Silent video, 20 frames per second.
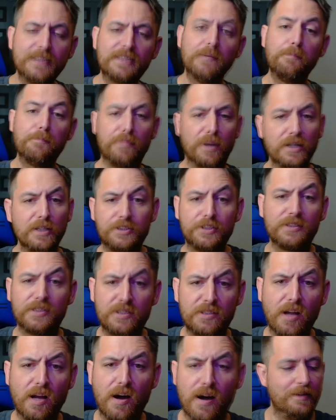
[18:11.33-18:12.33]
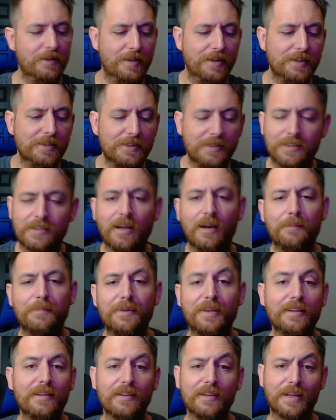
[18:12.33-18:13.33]
a budget stock. Is it
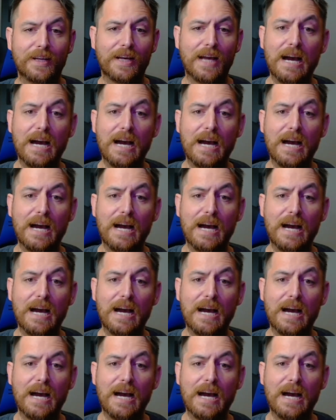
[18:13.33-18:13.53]
something that, like,